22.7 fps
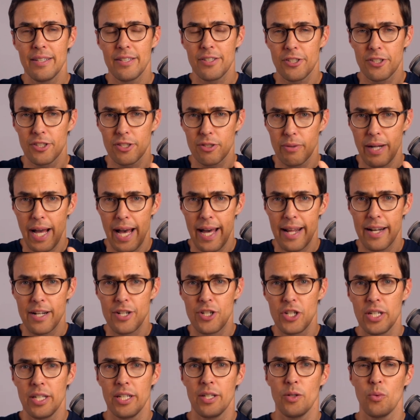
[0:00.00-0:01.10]

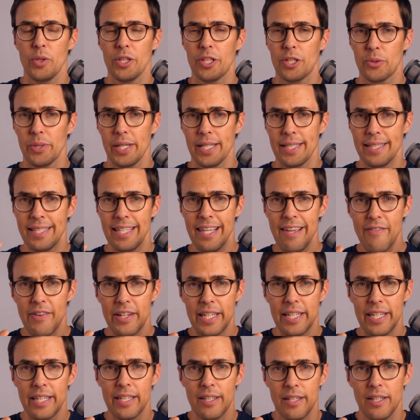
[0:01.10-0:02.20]
strategy with
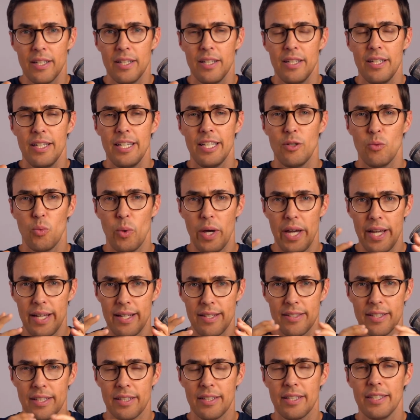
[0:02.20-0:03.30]
creativity in ways
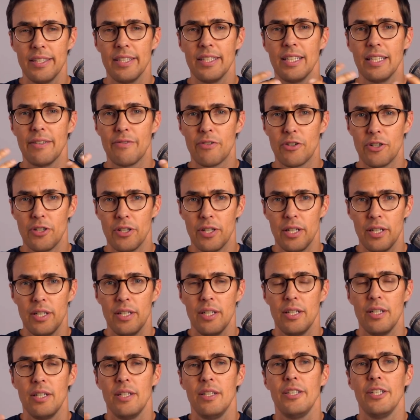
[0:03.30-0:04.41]
that can deliver,
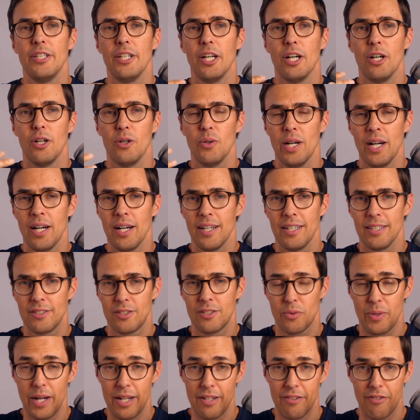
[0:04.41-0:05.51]

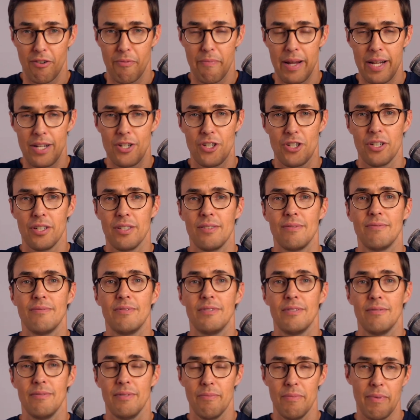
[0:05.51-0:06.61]
transformation.
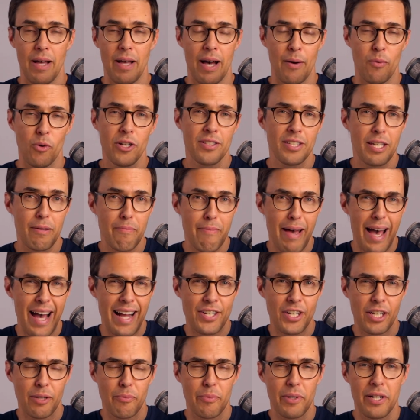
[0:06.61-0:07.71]
I want to say
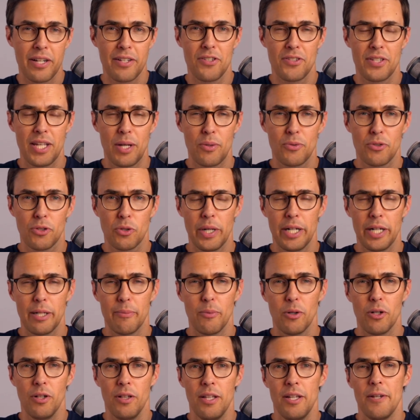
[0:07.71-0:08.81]
magic, but it doesn't sound so
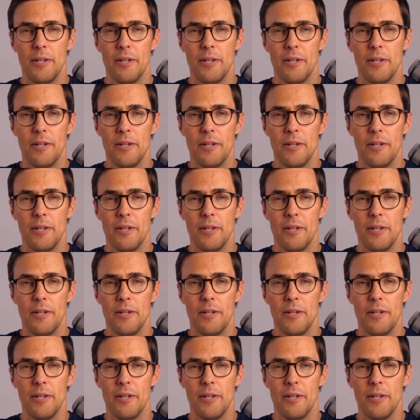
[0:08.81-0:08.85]
credible.